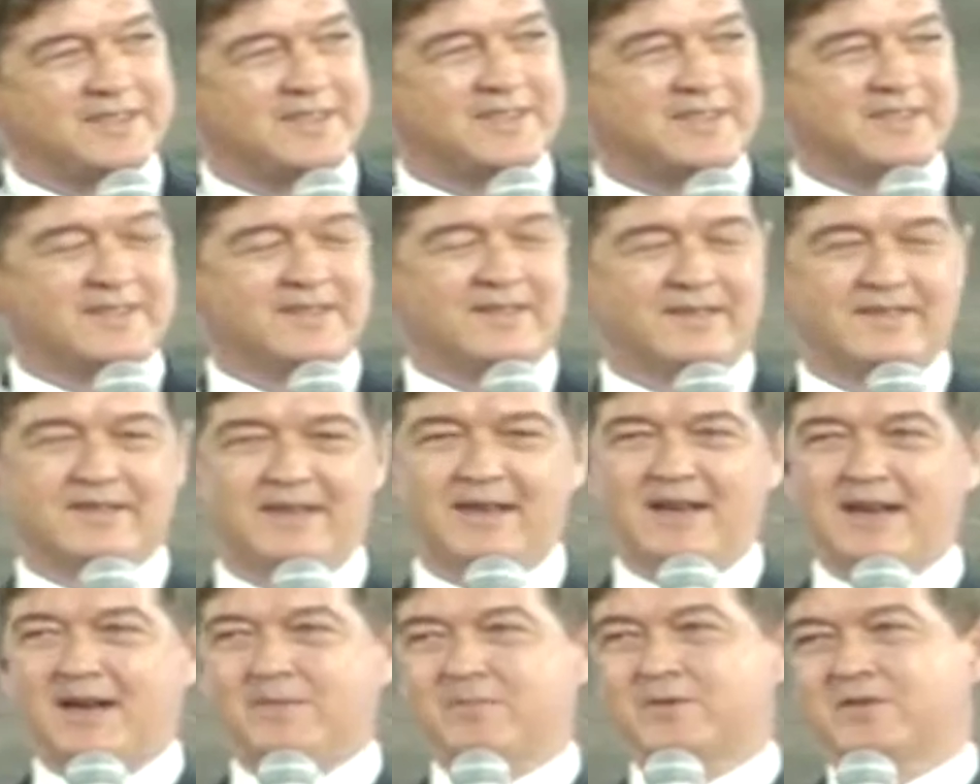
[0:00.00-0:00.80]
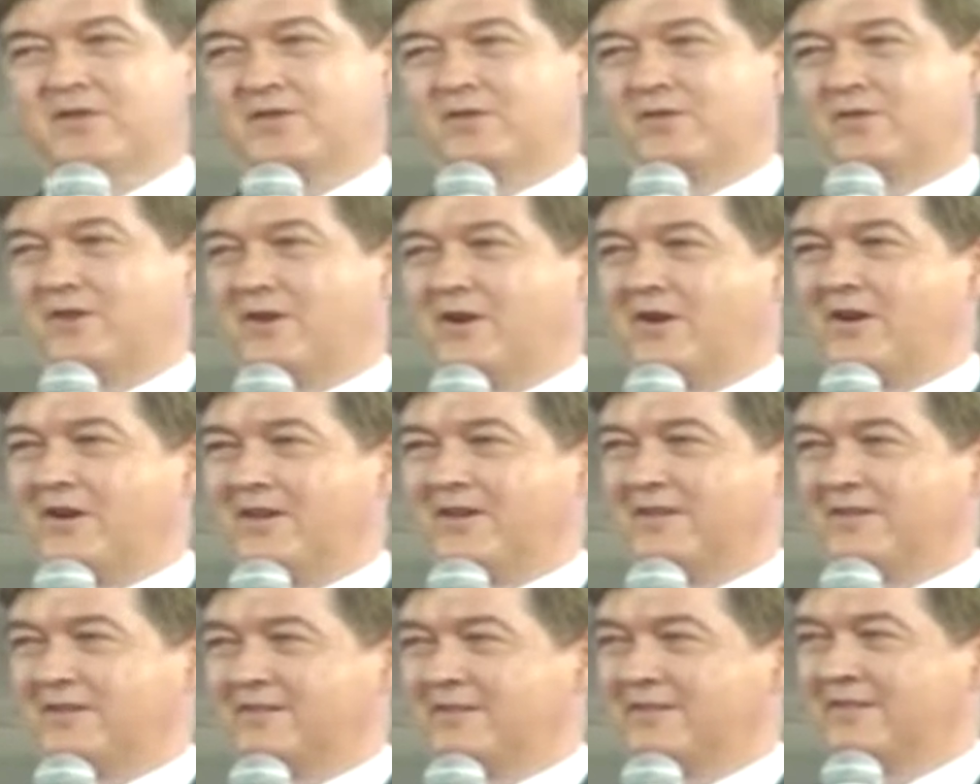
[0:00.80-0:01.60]
it's just an absolute
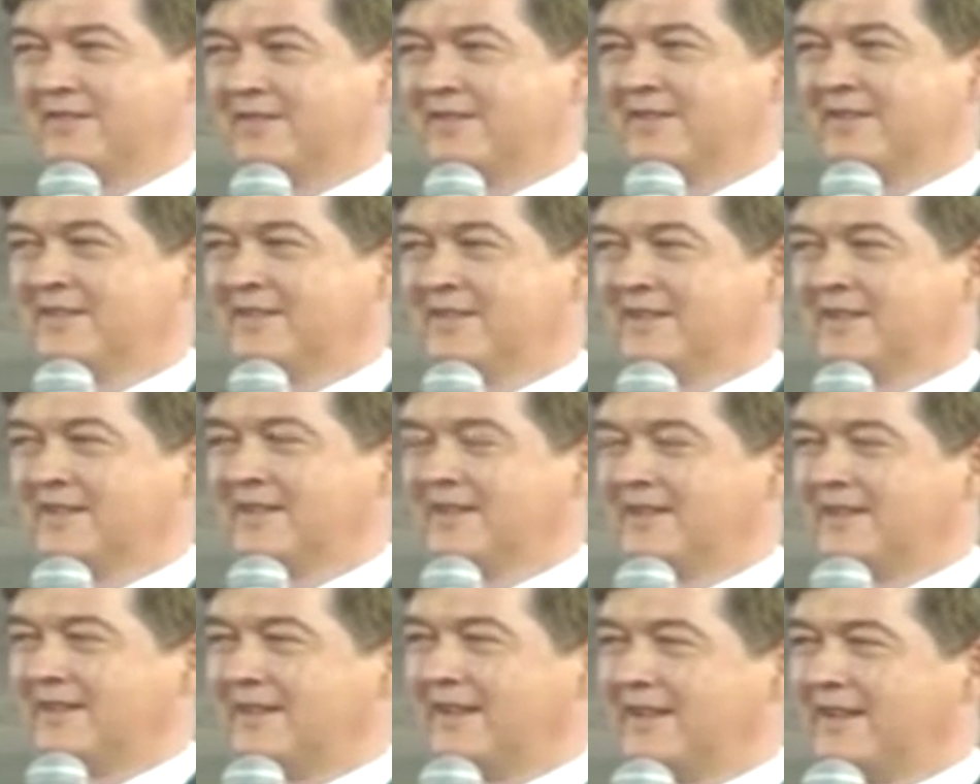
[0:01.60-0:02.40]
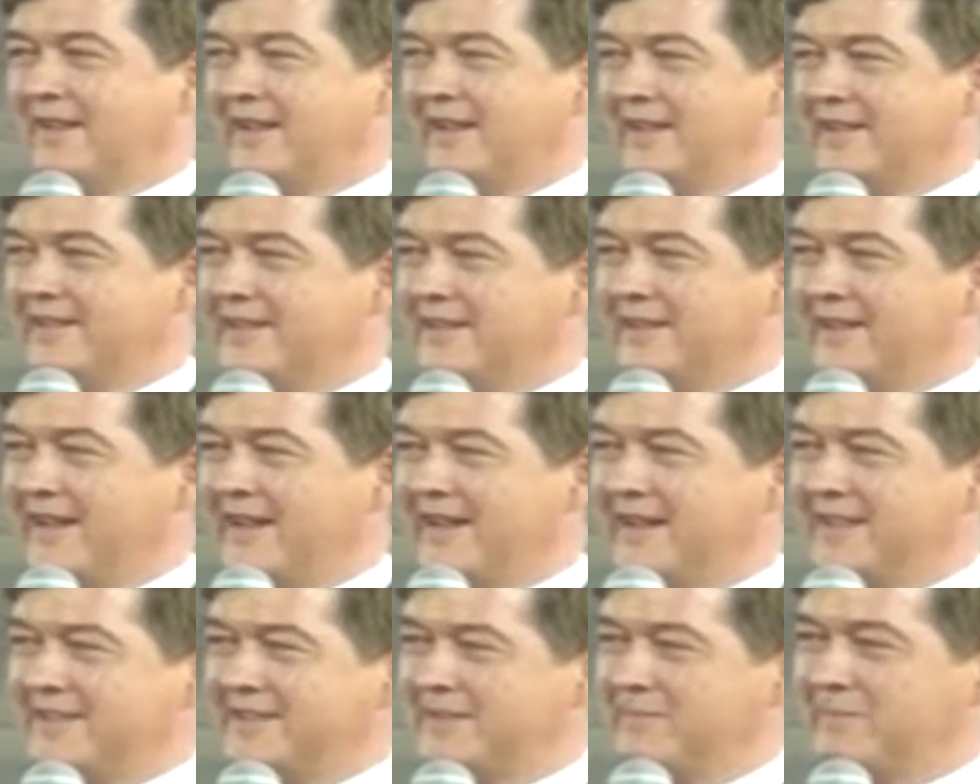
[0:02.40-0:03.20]
honor and
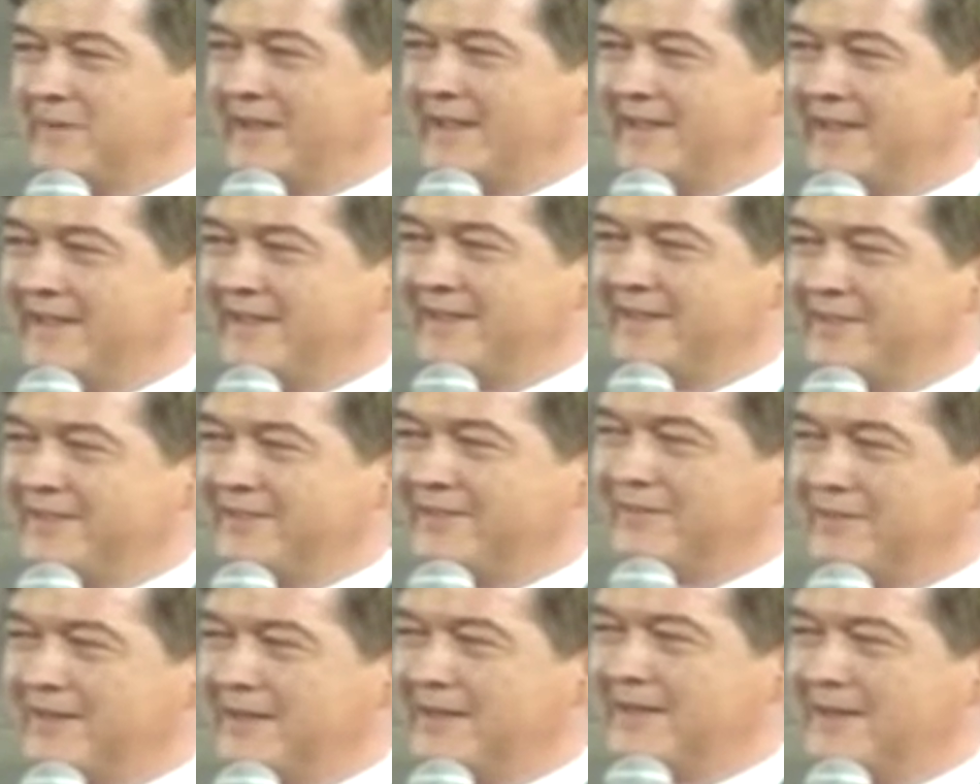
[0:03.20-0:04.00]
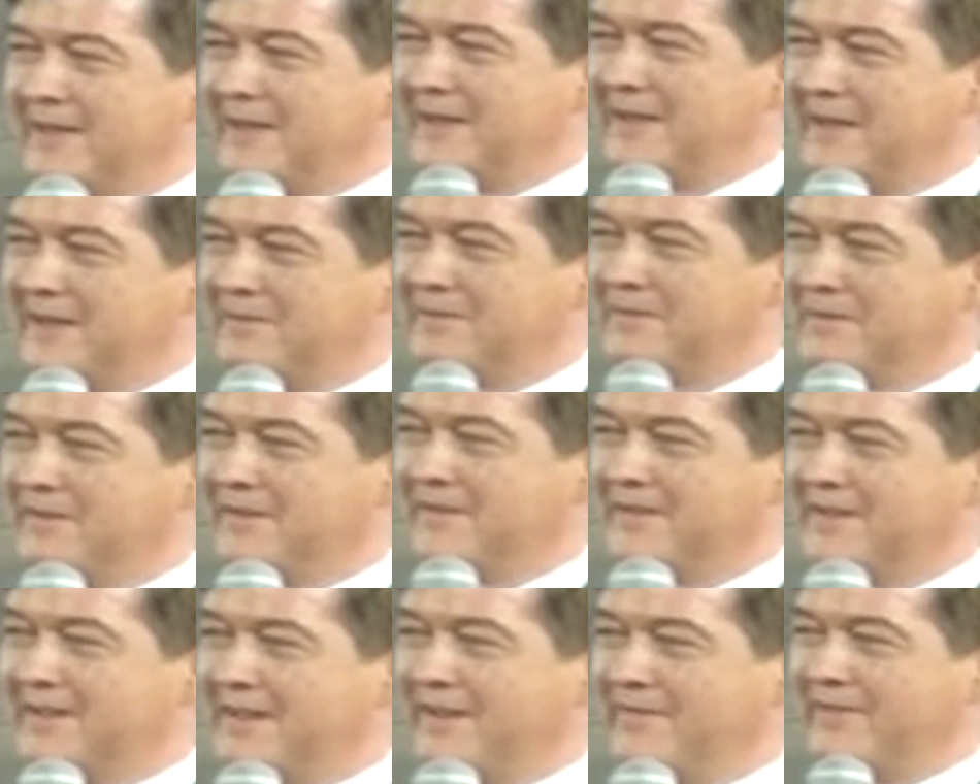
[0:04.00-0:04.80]
delight to be here.
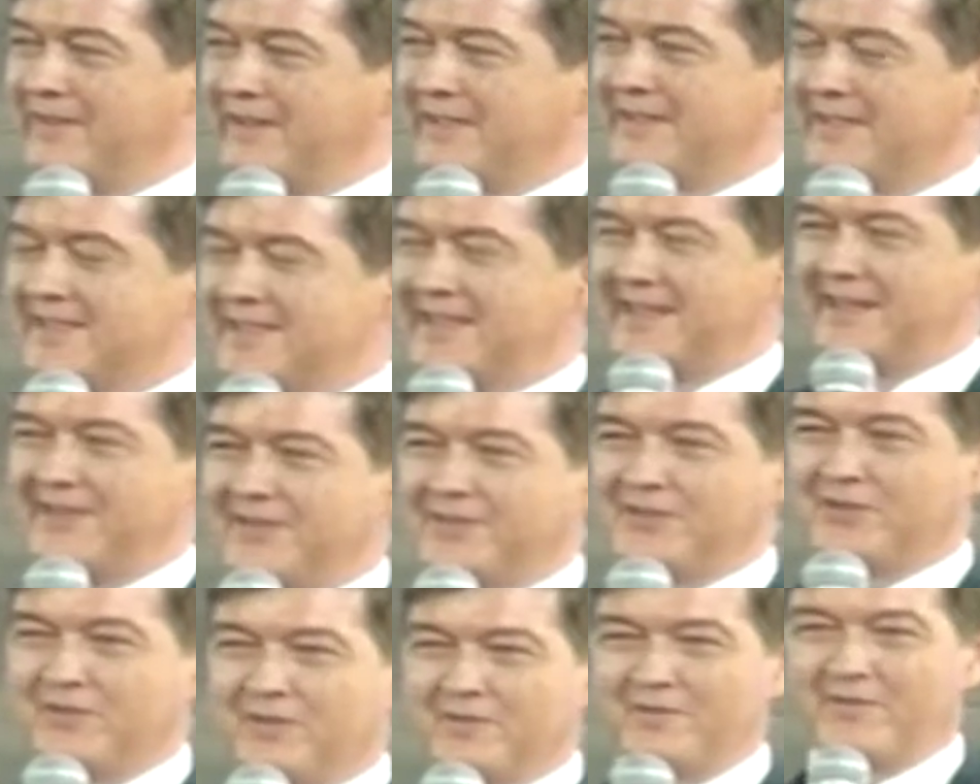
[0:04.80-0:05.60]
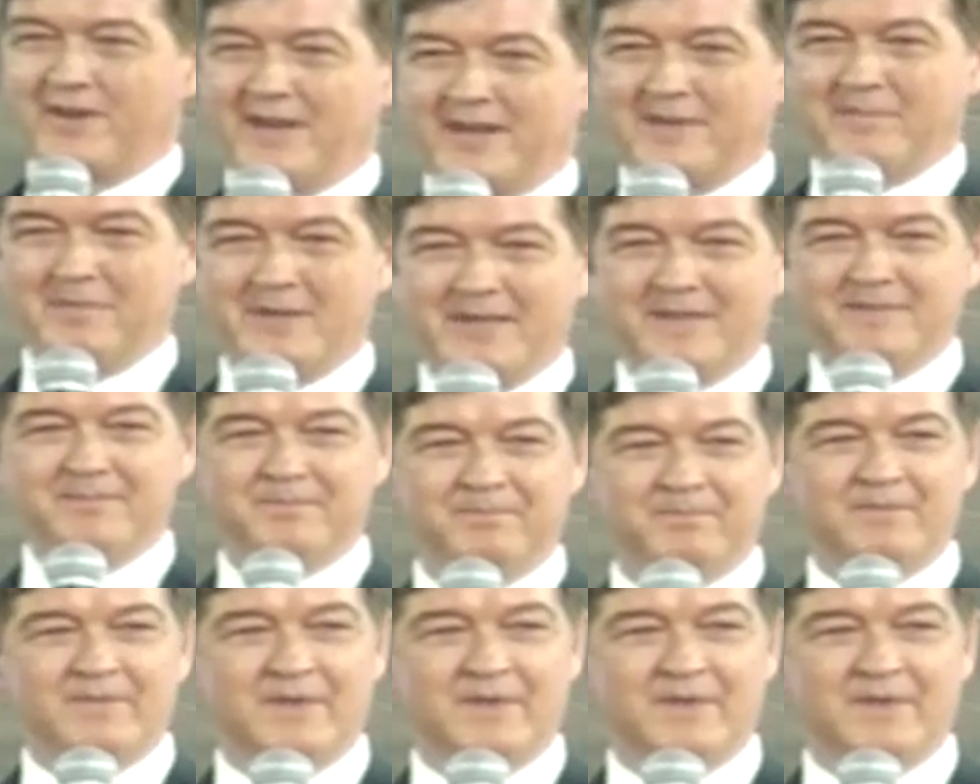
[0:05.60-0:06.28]
Some of the senators invite me.